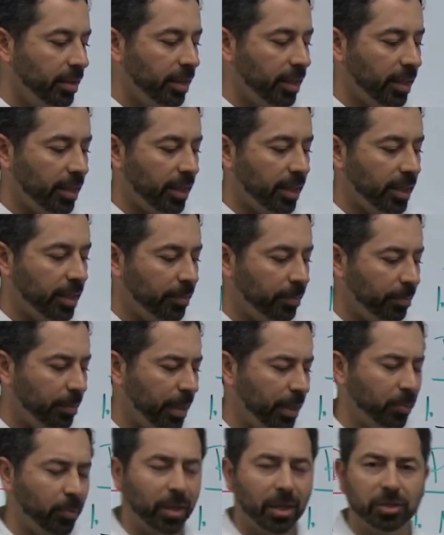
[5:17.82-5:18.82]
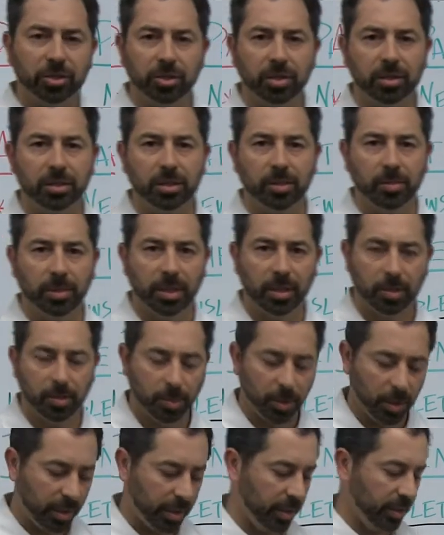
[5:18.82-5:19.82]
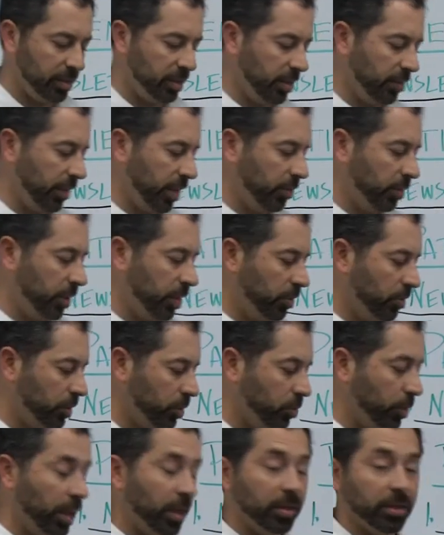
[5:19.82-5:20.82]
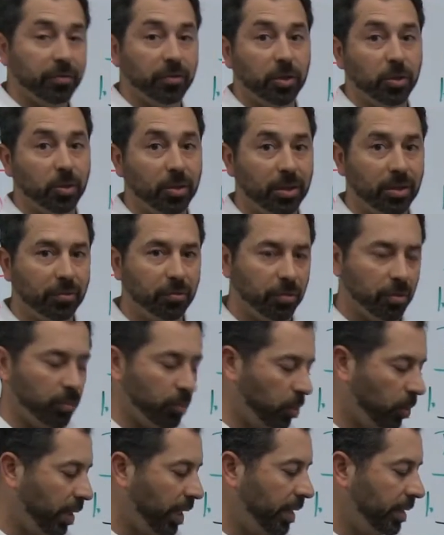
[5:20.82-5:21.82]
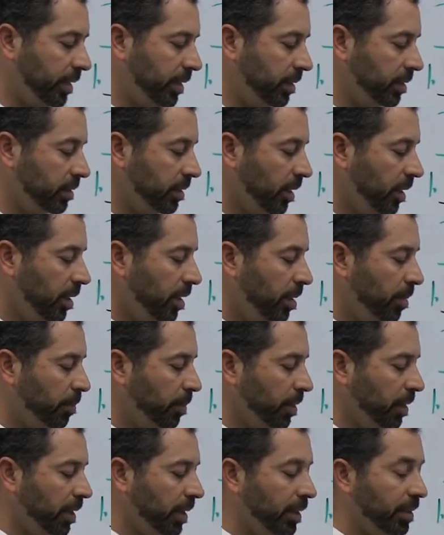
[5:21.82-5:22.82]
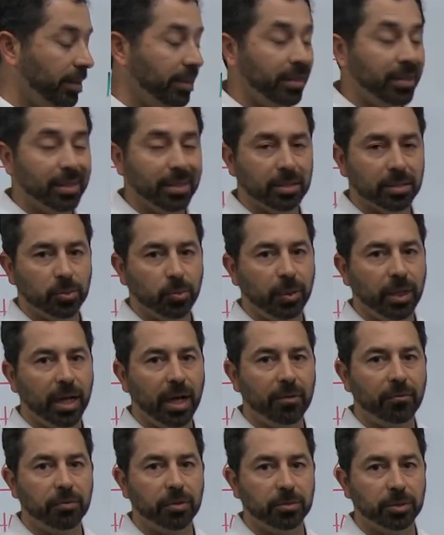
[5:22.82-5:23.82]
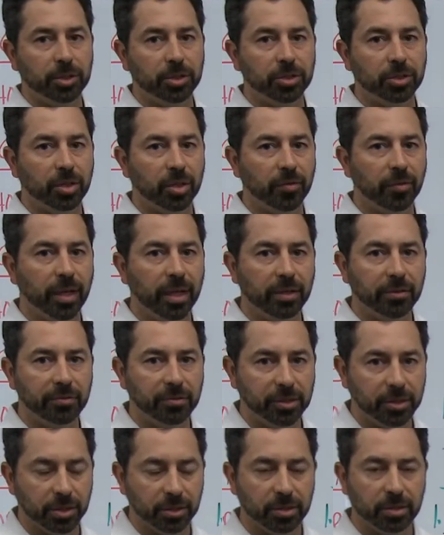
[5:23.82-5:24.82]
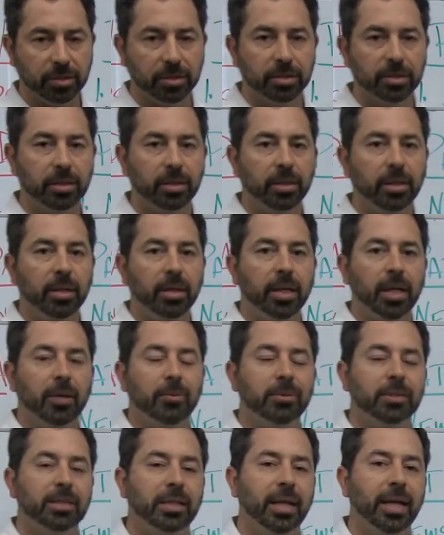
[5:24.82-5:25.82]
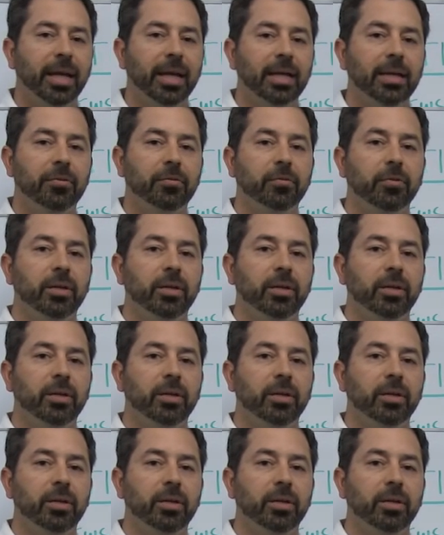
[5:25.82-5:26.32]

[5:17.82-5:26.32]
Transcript: By the way, I'll show you some of the other marketing stuff that we do as well if you're looking for more ideas. But like this, we got from just surveying physicians. And we said, hey,